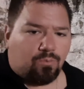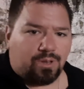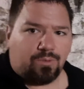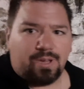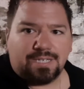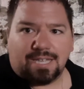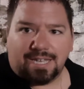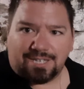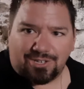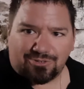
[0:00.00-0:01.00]
One of the ways I
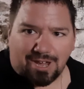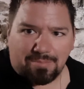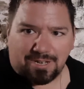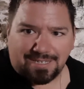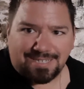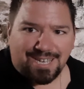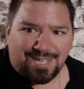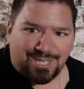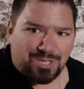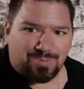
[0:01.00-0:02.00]
like to describe it is,
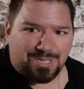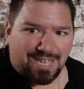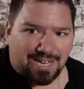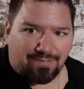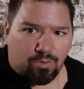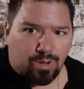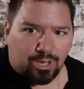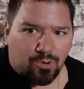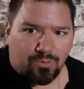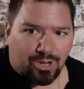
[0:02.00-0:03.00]
this has been standing for
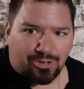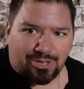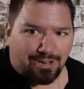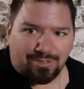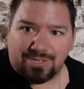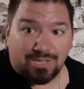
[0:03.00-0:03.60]
well over 100 years.